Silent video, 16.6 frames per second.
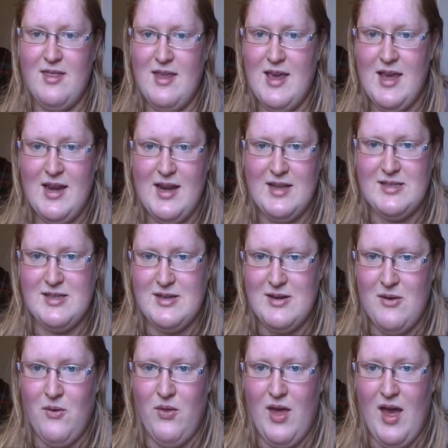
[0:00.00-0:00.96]
he
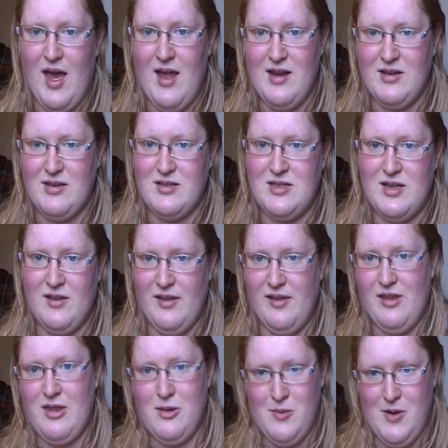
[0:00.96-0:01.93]
doesn't know that
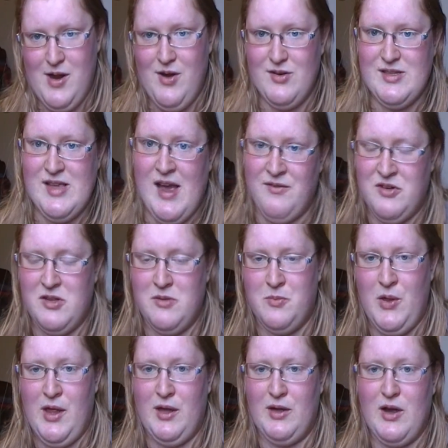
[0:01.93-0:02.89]
until 3 years after the
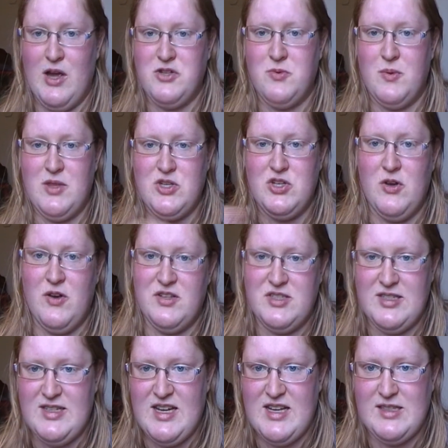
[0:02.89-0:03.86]
plane crash, when the show
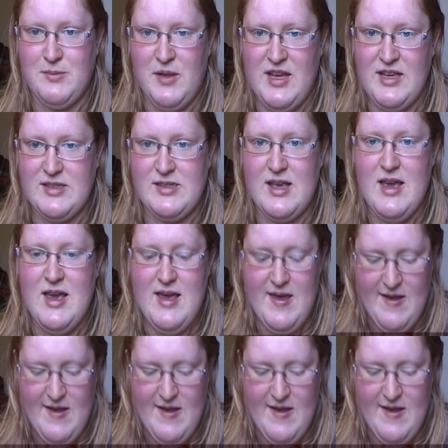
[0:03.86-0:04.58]
actually takes place.